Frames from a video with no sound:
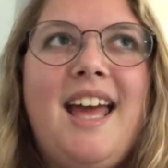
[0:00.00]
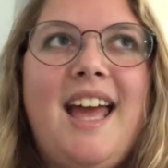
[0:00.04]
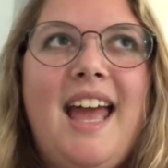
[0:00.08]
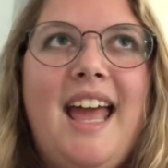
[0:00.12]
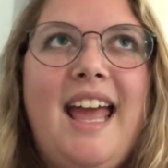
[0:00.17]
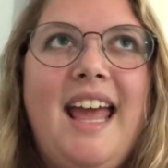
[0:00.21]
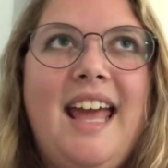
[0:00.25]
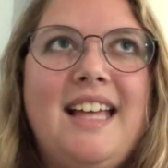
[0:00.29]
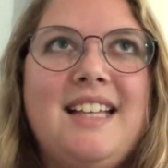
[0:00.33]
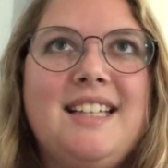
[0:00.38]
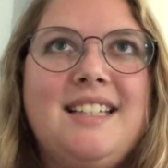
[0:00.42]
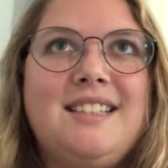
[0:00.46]

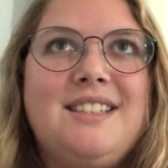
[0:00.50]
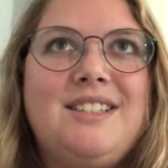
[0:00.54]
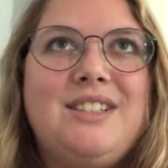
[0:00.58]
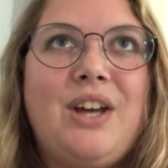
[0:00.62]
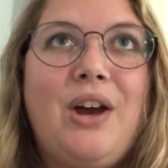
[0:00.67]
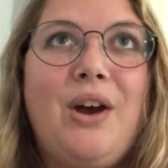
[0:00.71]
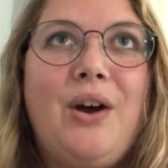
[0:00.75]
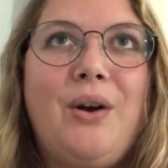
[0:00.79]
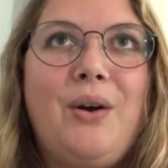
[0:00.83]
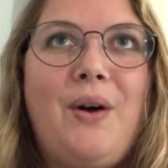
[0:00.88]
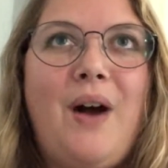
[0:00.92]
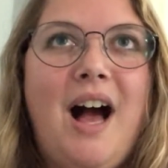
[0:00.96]
And
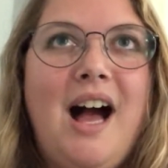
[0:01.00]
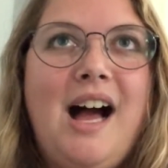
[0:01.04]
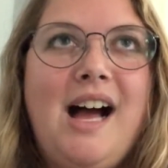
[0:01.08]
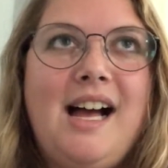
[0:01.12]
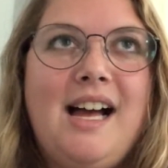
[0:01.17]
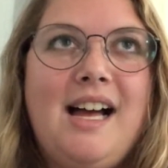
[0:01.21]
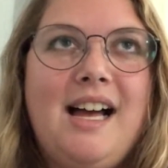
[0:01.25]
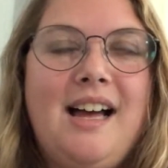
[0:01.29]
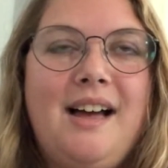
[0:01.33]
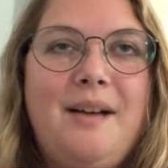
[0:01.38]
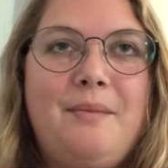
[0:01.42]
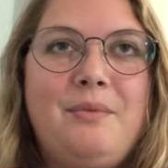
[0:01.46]
so,
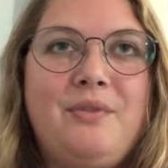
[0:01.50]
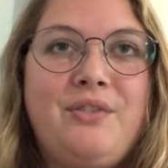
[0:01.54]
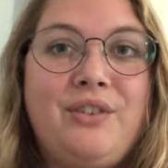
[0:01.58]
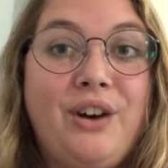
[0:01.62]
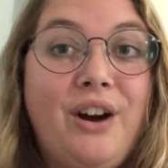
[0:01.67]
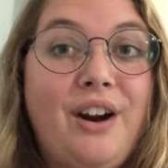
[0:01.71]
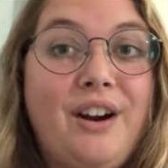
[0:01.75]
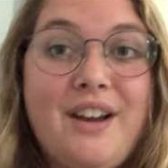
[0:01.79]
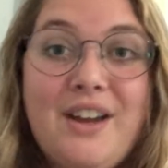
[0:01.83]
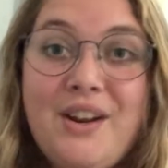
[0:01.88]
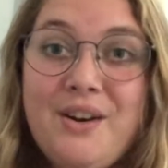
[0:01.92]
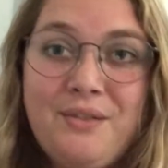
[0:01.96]
for
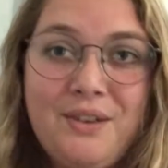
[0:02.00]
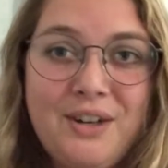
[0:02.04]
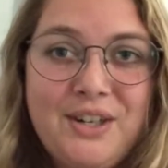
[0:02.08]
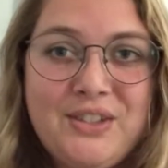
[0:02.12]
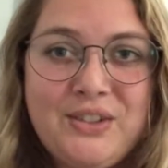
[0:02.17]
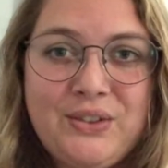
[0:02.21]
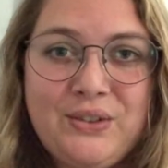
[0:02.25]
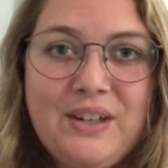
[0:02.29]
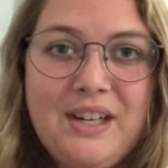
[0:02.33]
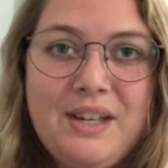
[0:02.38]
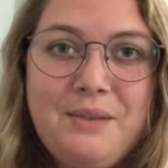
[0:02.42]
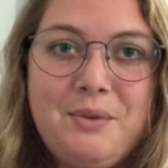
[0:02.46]
our
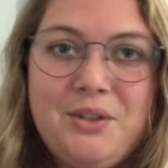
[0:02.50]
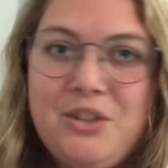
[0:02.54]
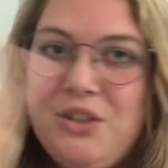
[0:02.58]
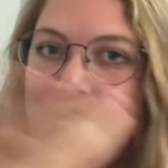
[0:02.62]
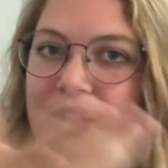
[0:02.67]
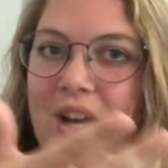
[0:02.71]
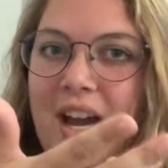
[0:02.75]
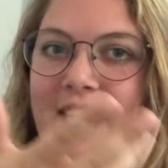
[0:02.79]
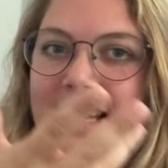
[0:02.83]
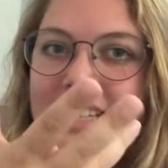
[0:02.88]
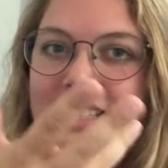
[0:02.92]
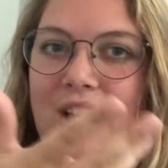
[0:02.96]
anniversary, which you
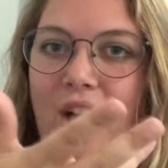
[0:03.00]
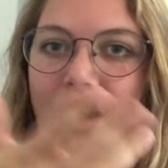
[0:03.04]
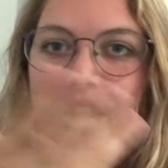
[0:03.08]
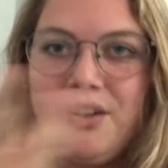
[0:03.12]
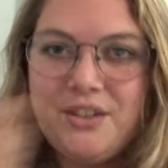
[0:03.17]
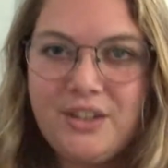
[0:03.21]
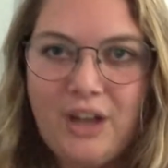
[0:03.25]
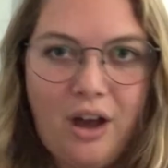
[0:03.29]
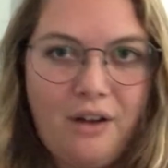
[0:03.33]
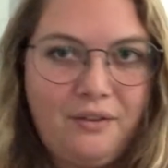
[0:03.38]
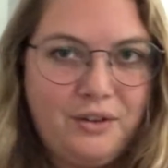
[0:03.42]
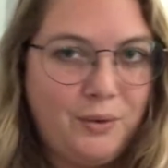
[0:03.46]
guys all
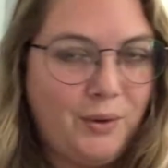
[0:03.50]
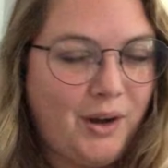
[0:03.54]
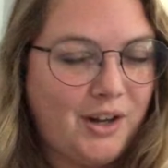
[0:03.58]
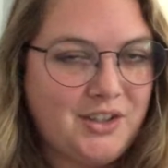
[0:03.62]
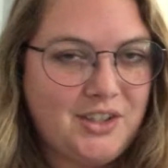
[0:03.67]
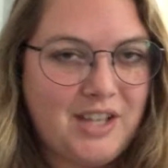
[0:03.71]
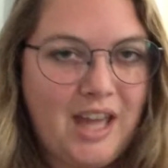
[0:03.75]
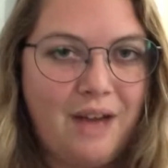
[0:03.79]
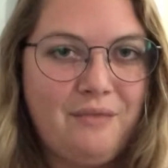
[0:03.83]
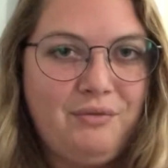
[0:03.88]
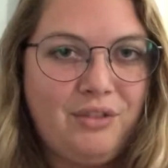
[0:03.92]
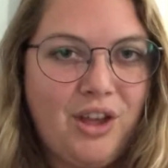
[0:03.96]
saw if you watched
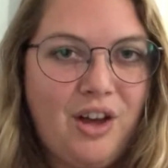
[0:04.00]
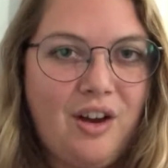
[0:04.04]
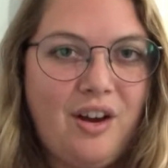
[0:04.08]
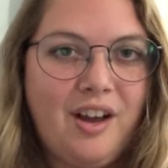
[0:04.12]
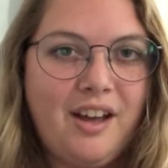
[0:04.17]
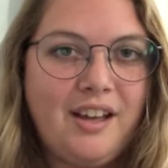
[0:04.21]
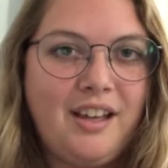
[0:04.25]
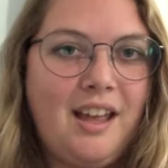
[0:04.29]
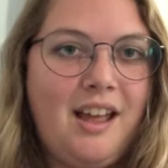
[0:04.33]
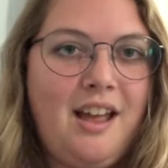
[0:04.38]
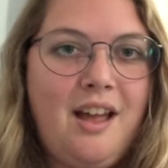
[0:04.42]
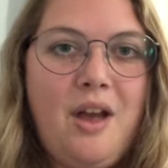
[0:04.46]
that
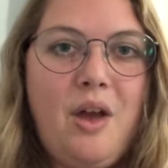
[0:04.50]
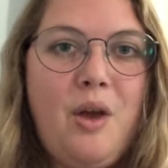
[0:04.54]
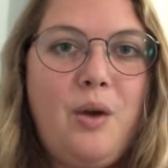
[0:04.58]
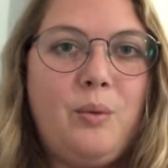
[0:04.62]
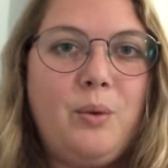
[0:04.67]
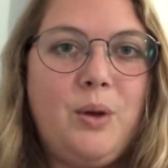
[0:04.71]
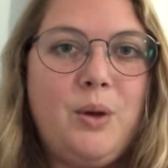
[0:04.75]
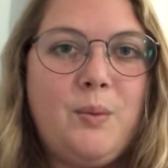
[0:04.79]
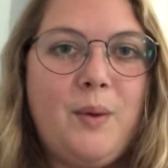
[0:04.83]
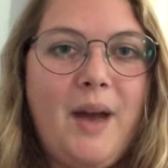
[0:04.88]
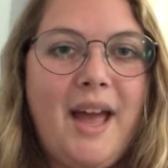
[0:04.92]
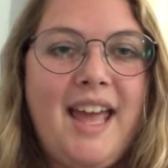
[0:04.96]
vlog,
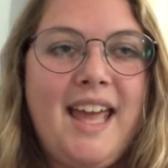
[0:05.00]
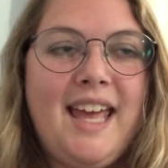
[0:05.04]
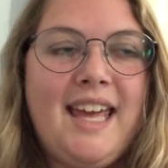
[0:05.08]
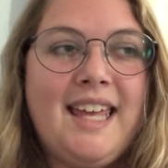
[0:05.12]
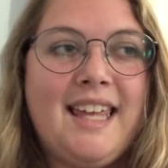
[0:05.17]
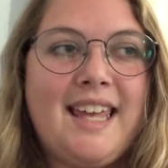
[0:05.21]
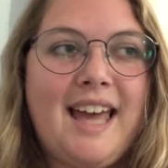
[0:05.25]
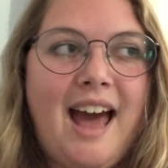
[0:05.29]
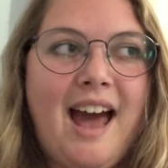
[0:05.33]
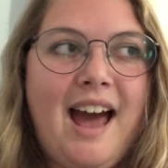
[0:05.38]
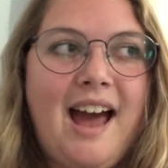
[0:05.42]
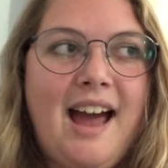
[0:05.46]
we went and
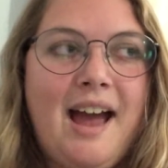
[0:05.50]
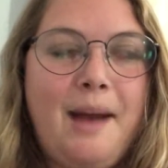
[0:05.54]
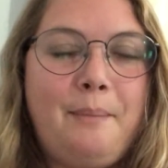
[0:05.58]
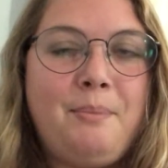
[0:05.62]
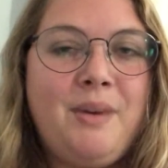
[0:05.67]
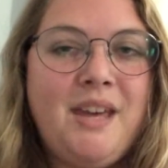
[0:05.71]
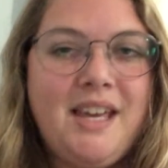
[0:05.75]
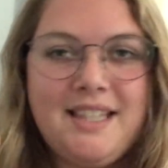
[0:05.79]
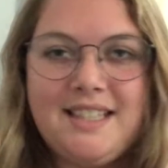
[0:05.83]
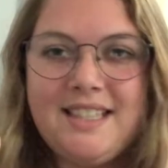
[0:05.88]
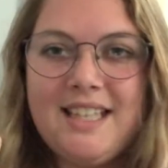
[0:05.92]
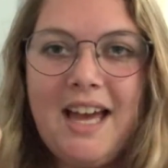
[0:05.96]
got
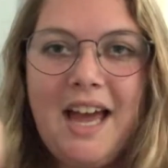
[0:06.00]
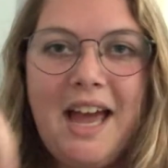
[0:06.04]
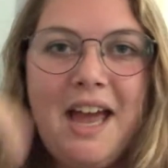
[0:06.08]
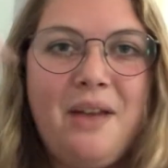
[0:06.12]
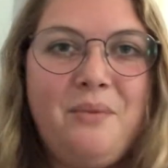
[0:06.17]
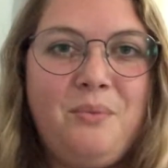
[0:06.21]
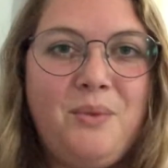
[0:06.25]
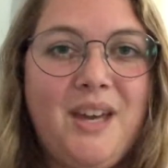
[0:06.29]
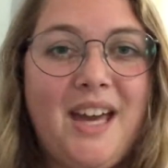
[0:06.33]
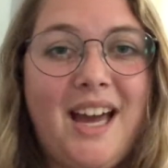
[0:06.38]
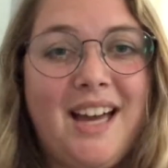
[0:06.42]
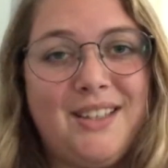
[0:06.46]
pizza and
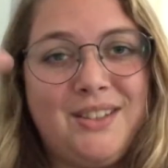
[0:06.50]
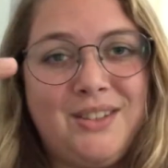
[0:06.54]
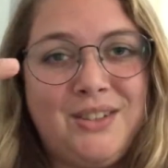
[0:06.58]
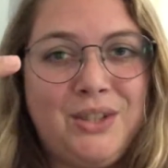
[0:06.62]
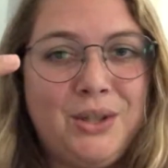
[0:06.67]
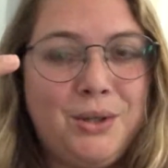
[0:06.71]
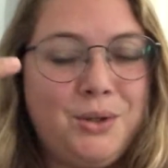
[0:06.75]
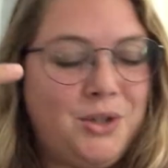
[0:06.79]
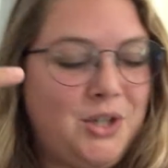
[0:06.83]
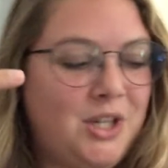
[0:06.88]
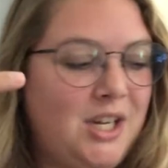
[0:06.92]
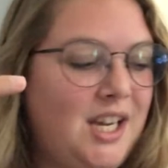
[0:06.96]
we got
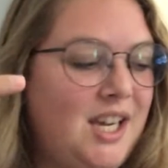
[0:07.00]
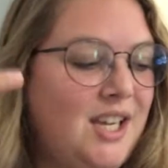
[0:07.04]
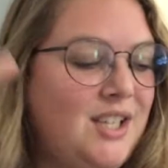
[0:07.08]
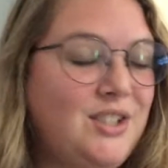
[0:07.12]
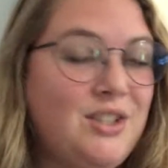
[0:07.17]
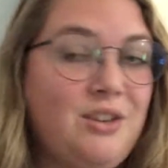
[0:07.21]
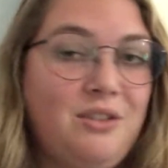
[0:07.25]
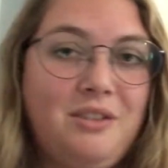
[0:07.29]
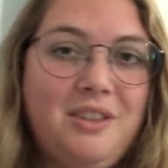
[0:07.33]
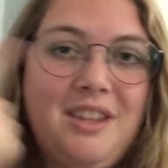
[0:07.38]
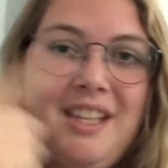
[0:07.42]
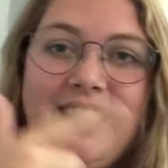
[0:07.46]
sushi,
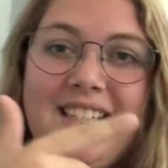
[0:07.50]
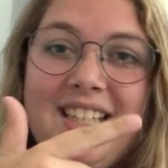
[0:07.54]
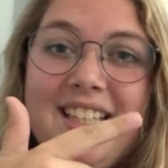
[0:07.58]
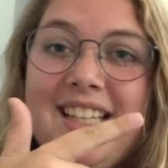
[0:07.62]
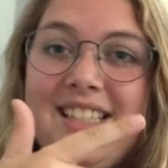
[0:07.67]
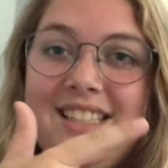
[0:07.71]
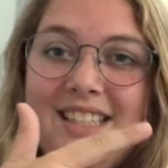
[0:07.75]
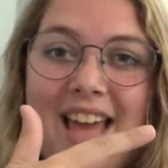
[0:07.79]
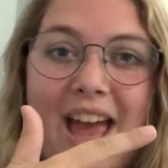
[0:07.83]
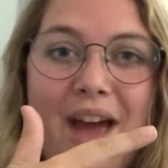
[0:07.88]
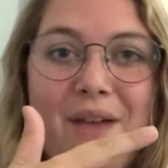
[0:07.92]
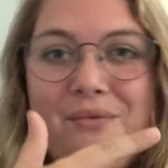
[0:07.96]
so this
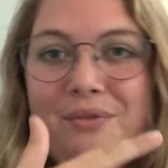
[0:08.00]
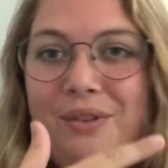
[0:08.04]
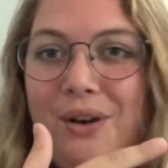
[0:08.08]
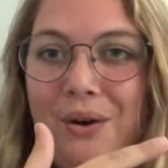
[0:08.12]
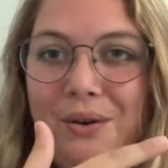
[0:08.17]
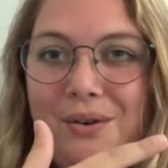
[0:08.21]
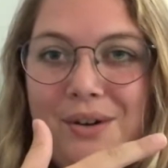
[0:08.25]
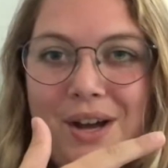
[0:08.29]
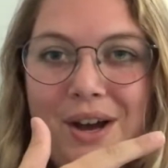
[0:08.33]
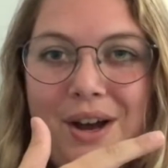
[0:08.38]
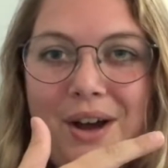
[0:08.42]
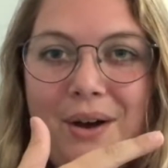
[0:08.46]
is that
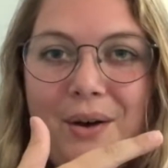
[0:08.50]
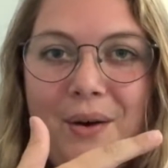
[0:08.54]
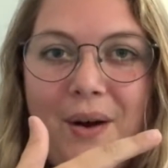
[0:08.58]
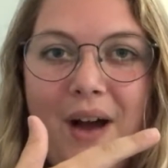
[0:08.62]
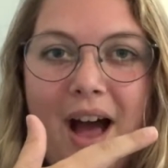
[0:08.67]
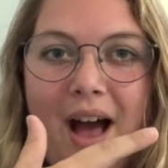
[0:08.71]
photo.